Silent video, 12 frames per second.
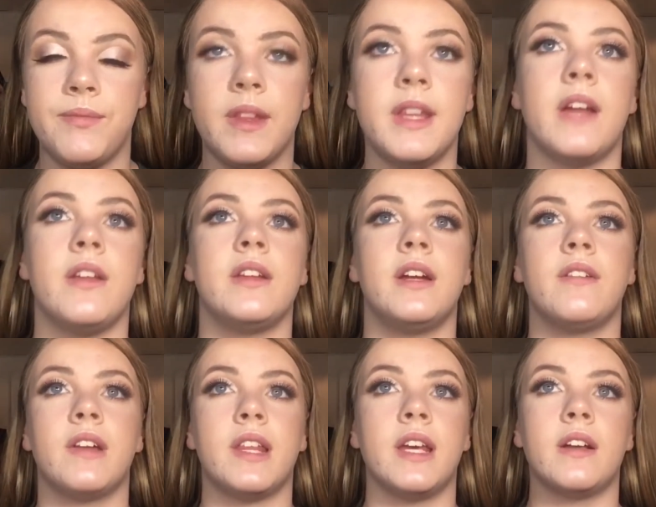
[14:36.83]
now that
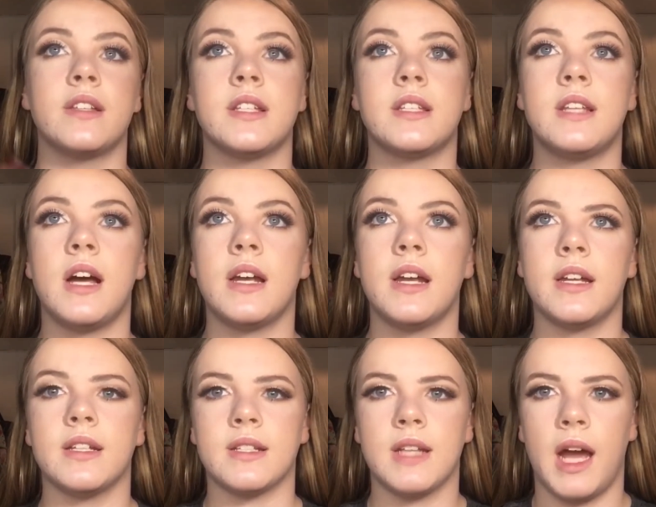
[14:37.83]
everything else is done, it
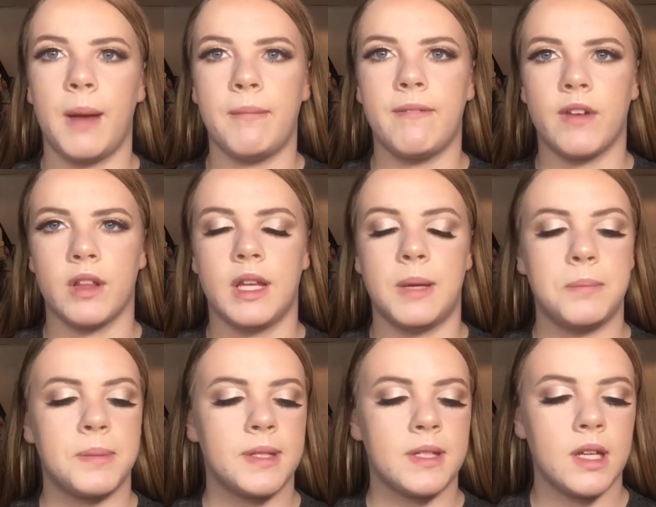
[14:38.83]
is time for
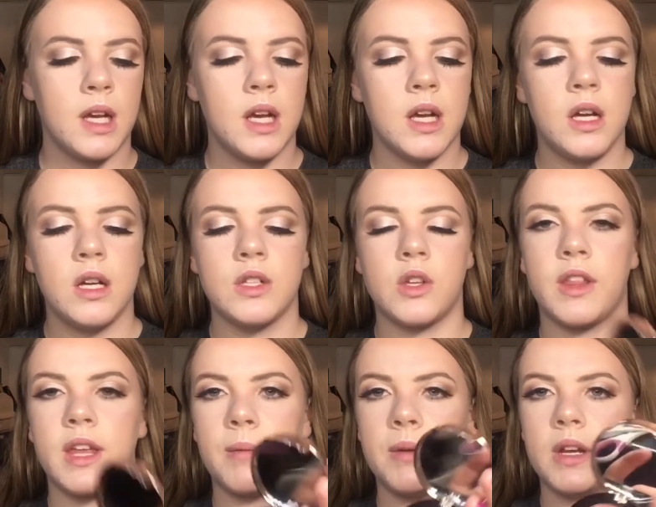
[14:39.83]
lips. So I
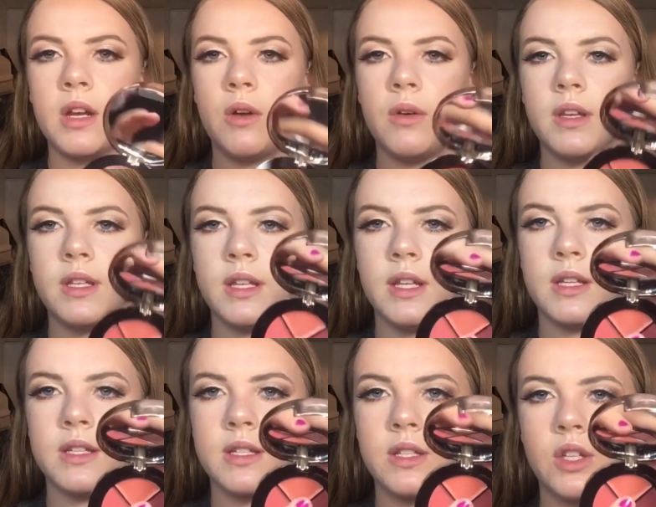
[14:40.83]
think I'm gonna go into
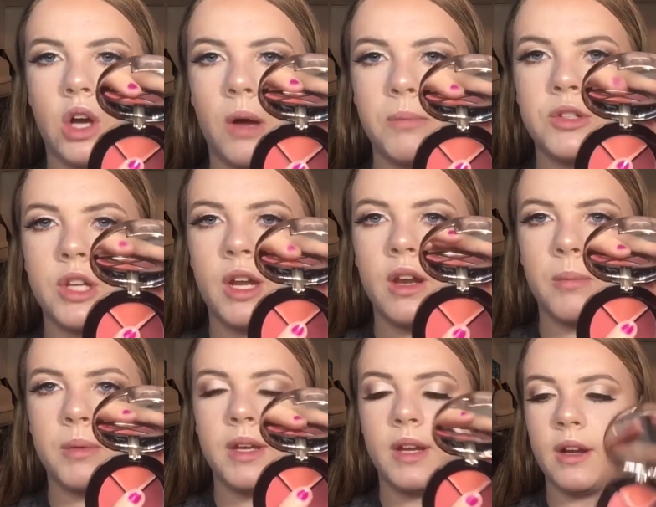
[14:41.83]
this top shade
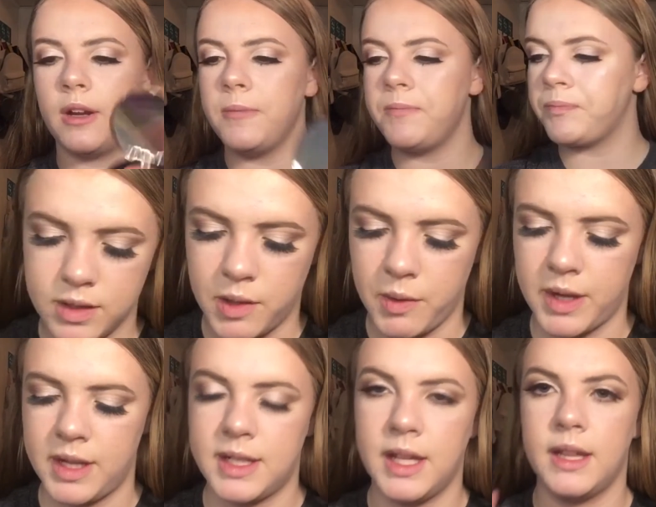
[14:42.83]
up here. So we're
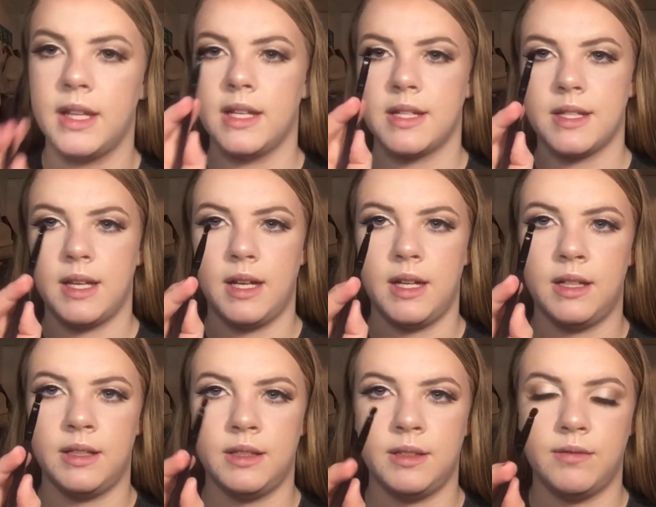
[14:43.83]
gonna take this
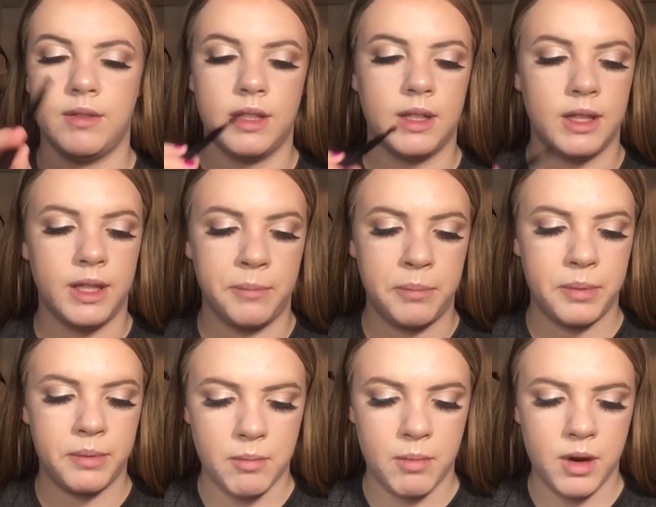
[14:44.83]
lip
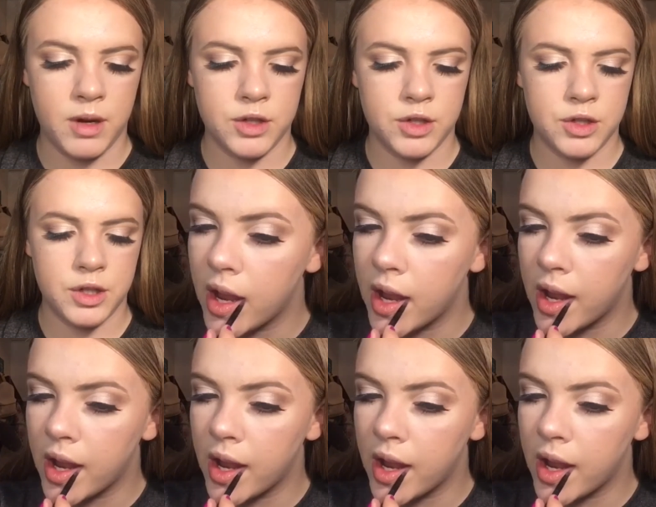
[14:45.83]
brush.